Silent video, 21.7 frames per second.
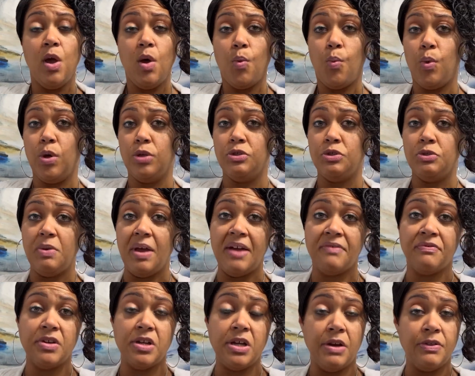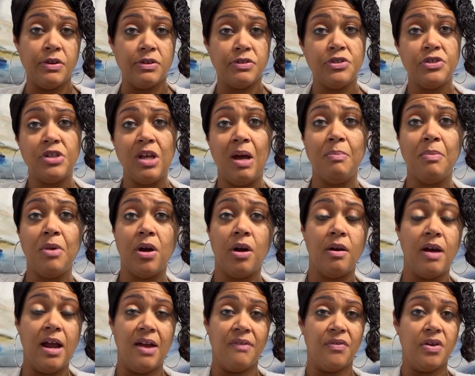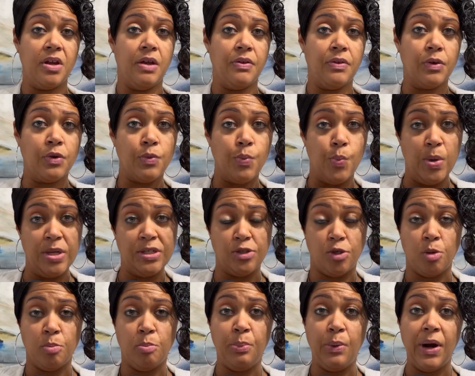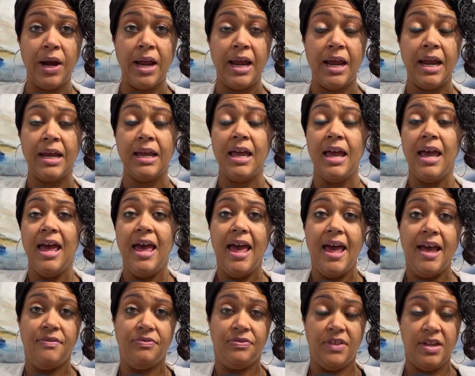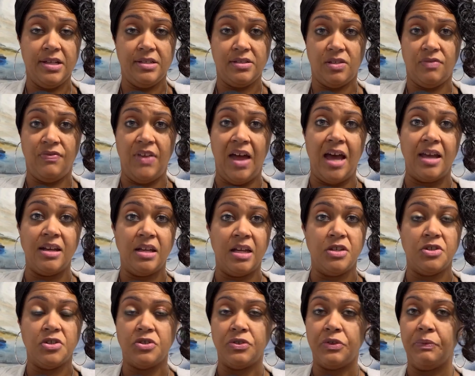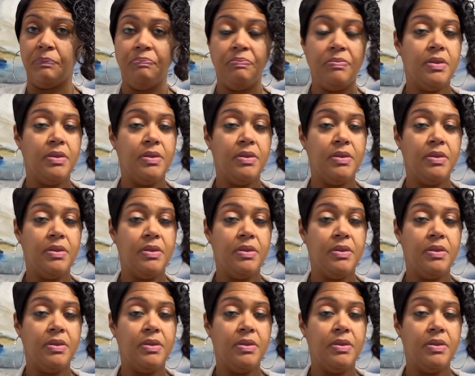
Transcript: we'll do every other summer, every other winter break, and things of that nature.